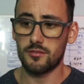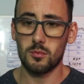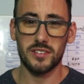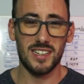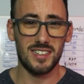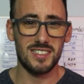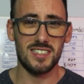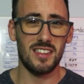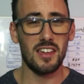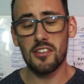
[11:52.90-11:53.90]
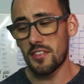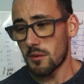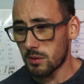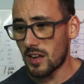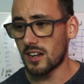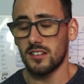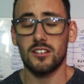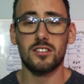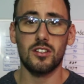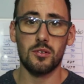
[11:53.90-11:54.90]
from what they could see. They thought the block
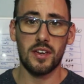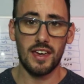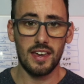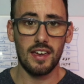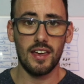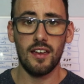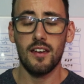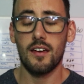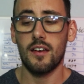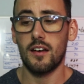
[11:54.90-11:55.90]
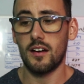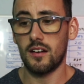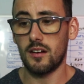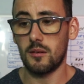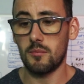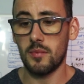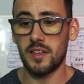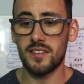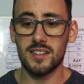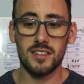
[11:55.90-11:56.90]
looked okay.
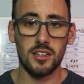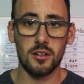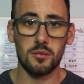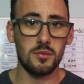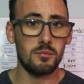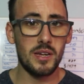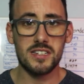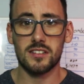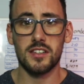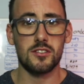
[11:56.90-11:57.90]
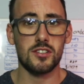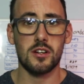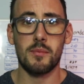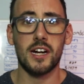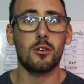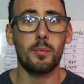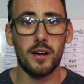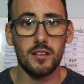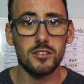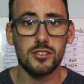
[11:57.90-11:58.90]
And they, you know, basically they're just gonna micro
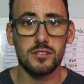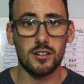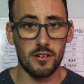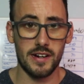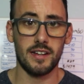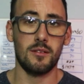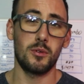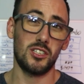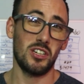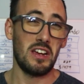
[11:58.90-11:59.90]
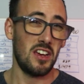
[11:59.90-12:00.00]
polish the crank, which